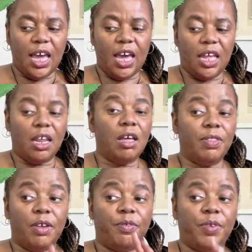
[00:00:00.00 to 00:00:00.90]
and
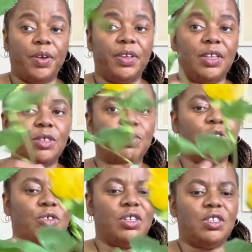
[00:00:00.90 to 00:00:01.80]
these
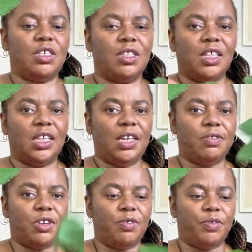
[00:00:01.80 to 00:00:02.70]
ones you can see the
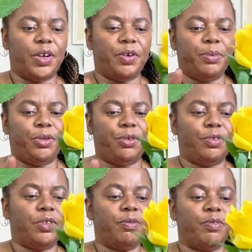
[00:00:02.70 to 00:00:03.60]
leaves are very
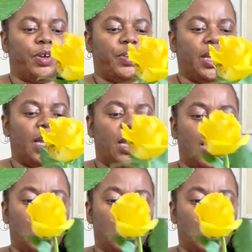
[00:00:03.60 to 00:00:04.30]
beautiful and very